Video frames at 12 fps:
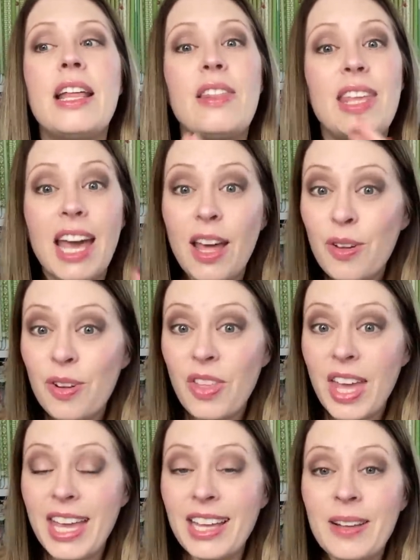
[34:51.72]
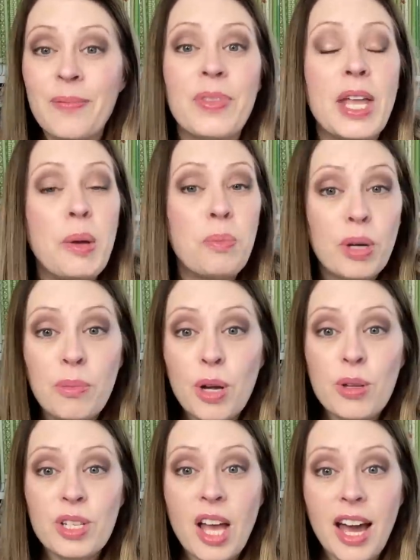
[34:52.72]
the other thing,
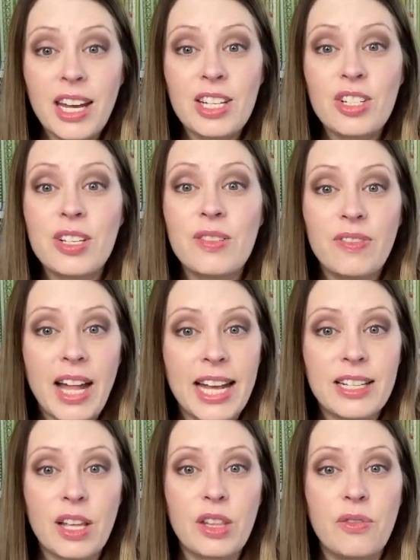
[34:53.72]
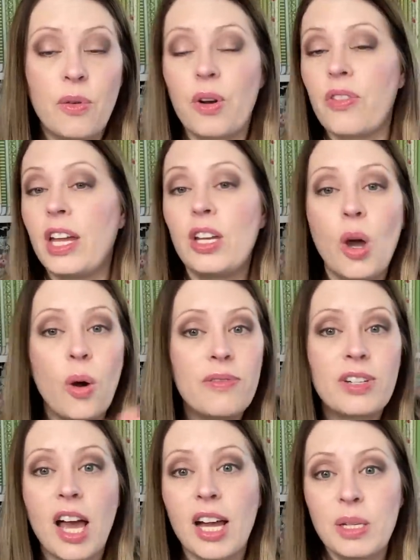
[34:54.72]
Primrose Cottage does flags on the 4th. I know
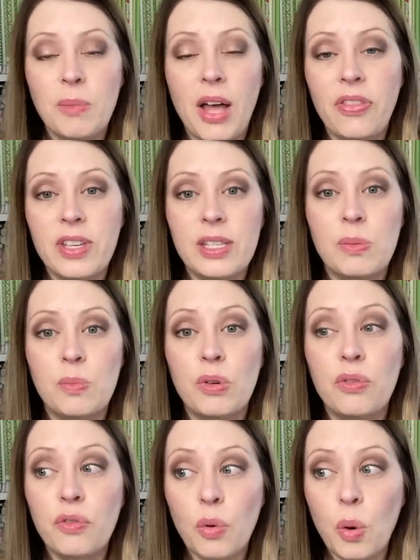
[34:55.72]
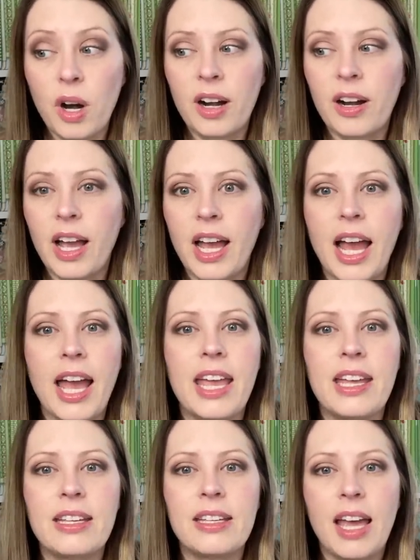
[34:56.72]
I've talked about this before.
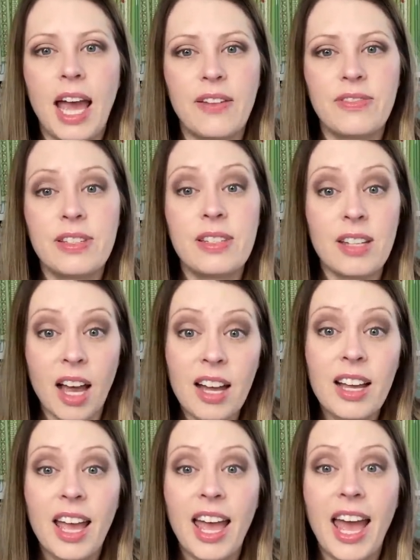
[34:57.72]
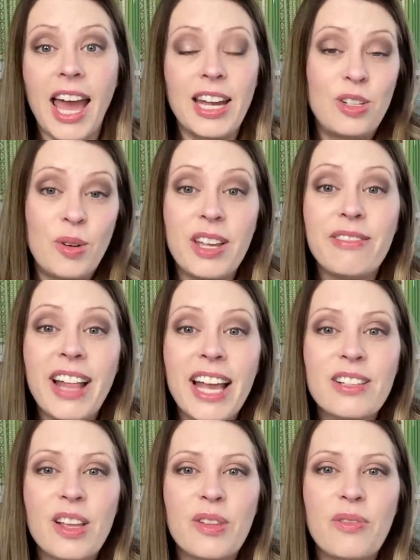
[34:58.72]
I have stunk at doing
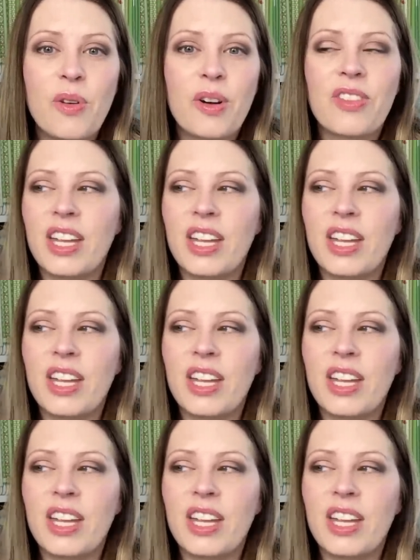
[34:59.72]
flags on the 4th.